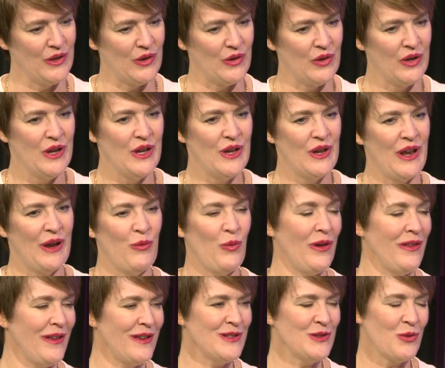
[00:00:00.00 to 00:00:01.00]
here. And
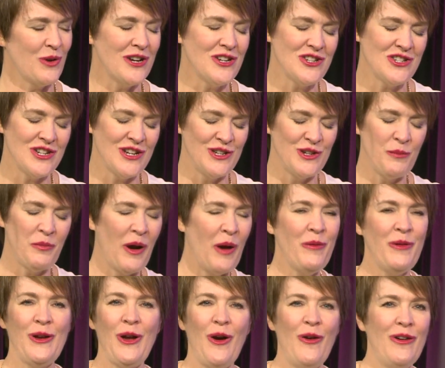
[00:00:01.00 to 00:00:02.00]
one last question. You
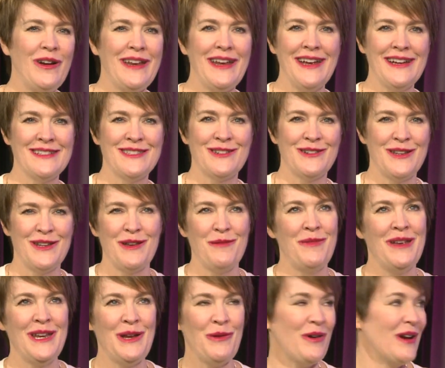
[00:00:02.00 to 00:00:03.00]
probably already answered it in
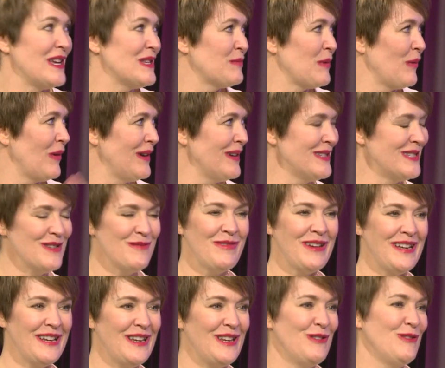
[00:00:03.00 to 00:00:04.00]
many ways, but what does it
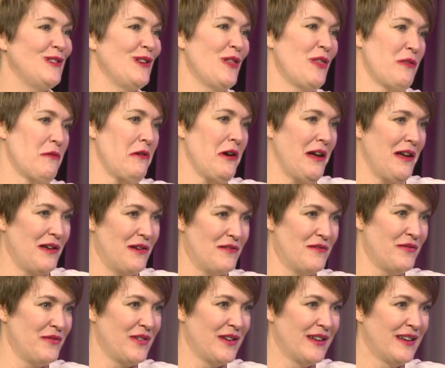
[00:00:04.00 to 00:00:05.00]
mean to you to
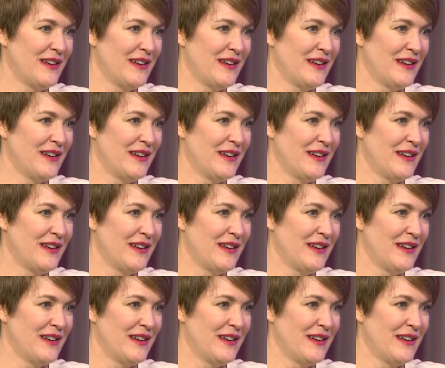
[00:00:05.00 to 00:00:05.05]
thrive?